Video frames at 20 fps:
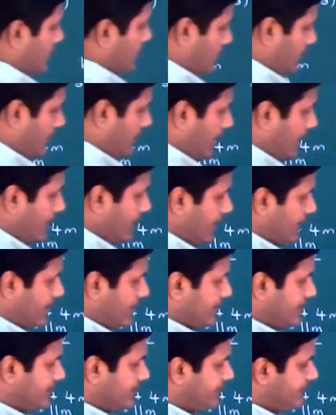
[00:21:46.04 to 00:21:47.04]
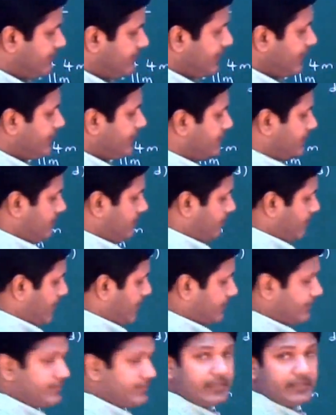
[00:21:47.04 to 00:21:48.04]
okay, and then 6
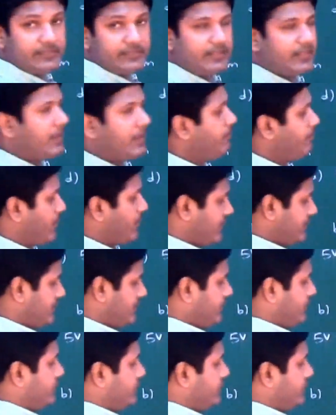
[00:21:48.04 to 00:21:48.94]
plus 6, see that, positive